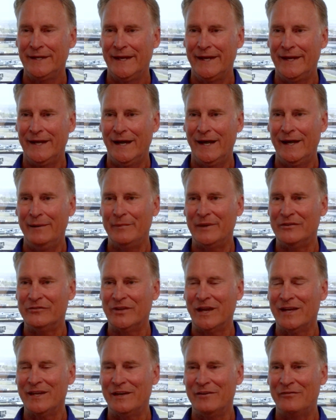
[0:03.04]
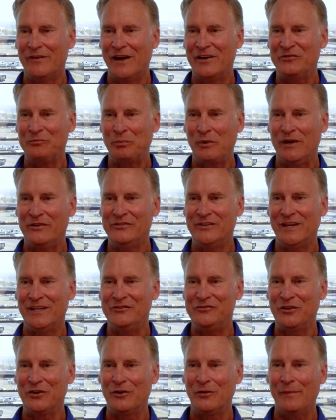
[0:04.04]
and I'm Executive Vice President and
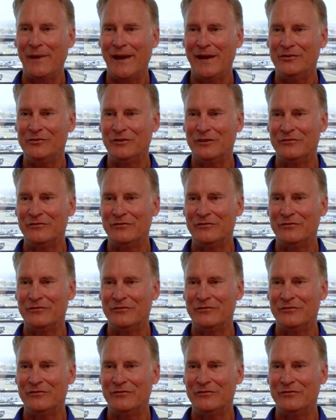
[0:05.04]
General Manager